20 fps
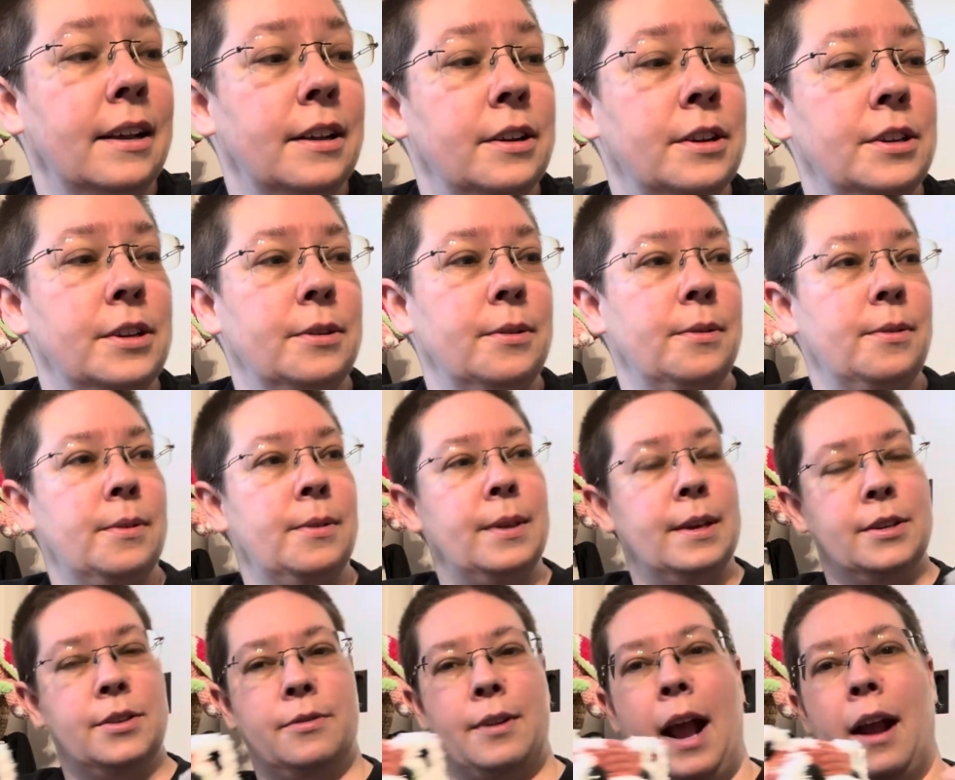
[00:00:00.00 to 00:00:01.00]
do
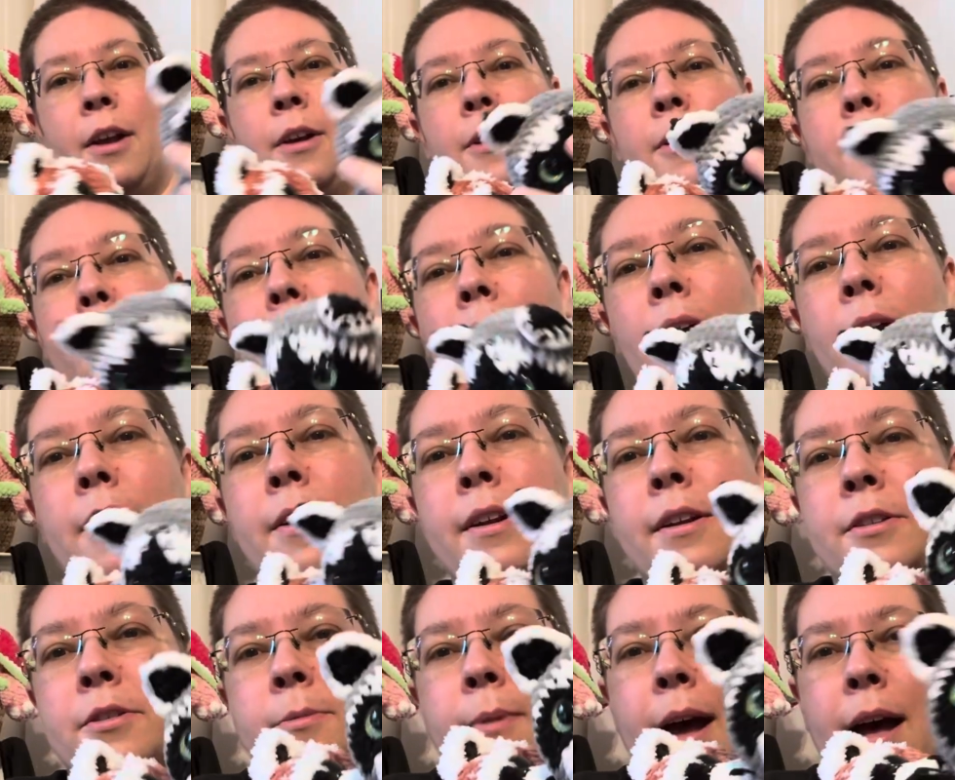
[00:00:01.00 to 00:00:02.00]
this raccoon pattern
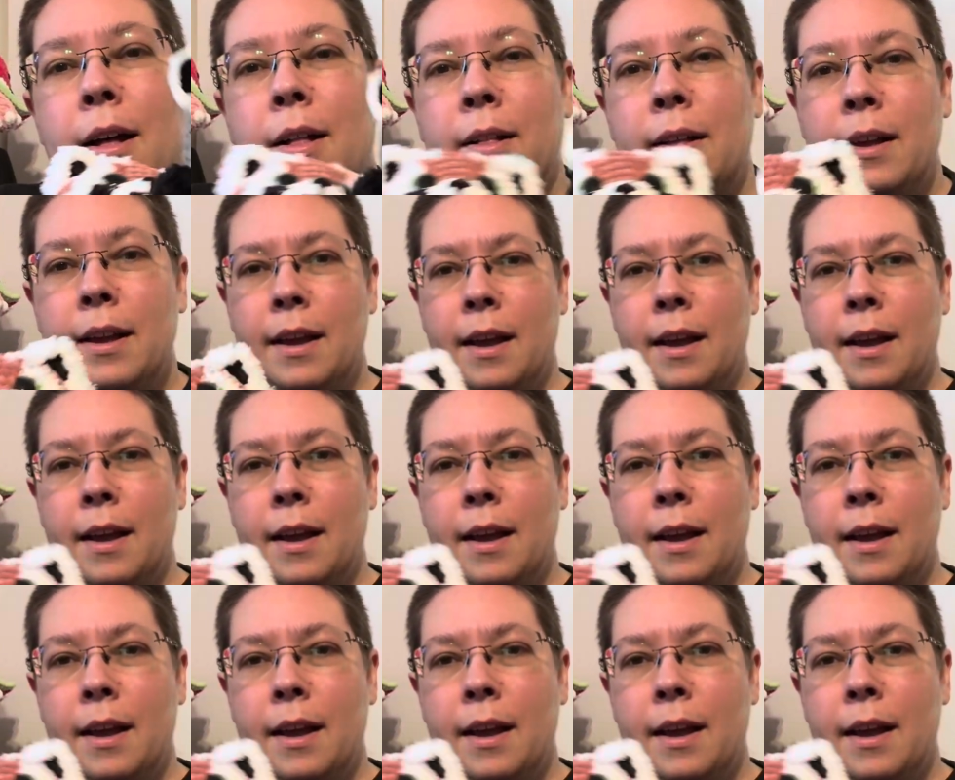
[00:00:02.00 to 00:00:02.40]
as well.